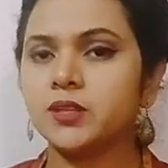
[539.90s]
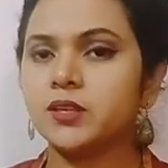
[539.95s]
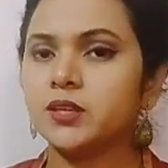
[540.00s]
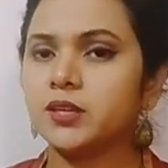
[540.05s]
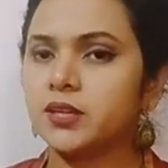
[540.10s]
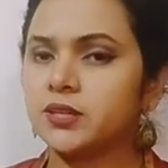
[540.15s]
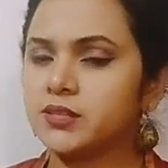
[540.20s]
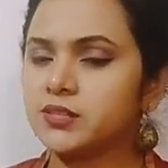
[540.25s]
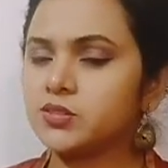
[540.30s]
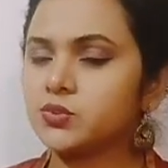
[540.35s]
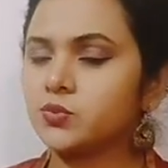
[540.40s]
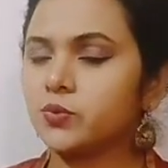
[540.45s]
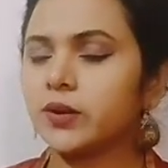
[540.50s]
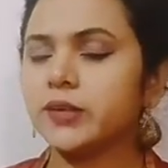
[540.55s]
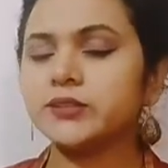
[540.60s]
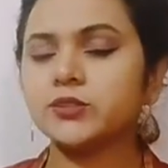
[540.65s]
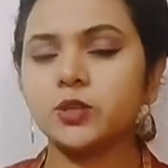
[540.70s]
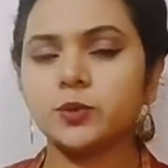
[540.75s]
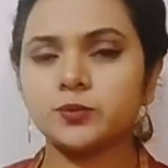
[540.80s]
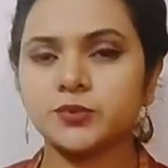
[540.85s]
It is
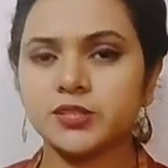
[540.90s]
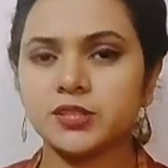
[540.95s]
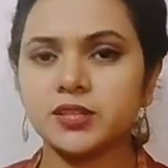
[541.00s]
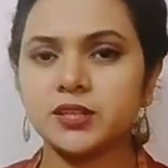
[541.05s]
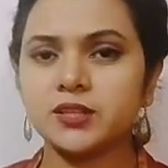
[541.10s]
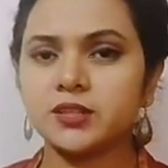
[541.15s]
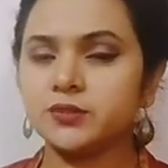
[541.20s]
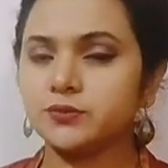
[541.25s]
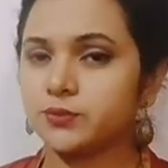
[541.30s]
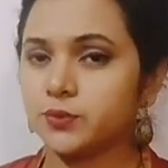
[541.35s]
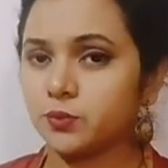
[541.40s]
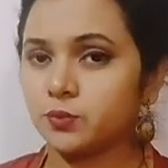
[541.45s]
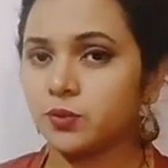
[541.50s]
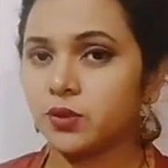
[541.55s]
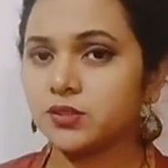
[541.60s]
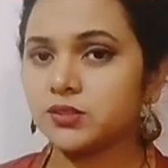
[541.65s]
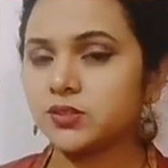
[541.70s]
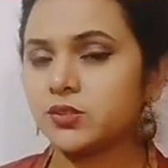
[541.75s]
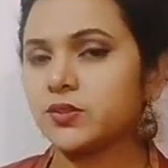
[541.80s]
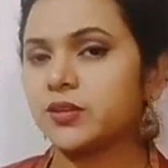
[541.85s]
quite optional. If you
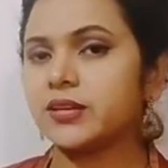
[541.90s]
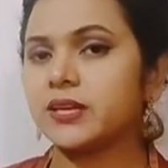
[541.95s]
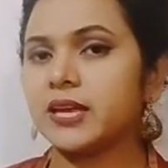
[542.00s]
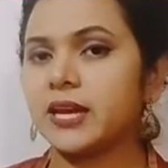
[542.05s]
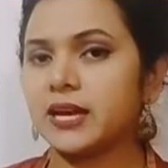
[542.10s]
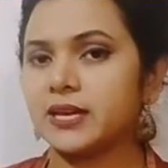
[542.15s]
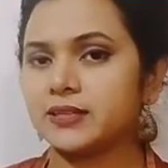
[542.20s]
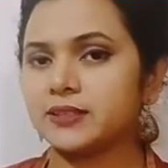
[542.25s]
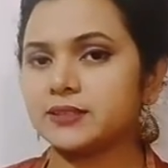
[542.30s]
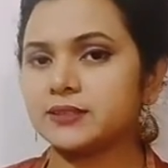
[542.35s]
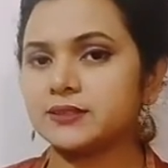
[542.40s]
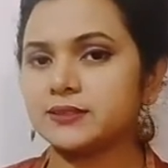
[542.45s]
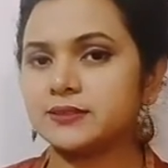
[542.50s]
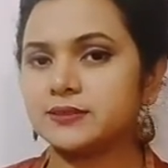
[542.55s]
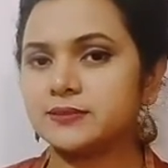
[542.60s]
want, you can add it.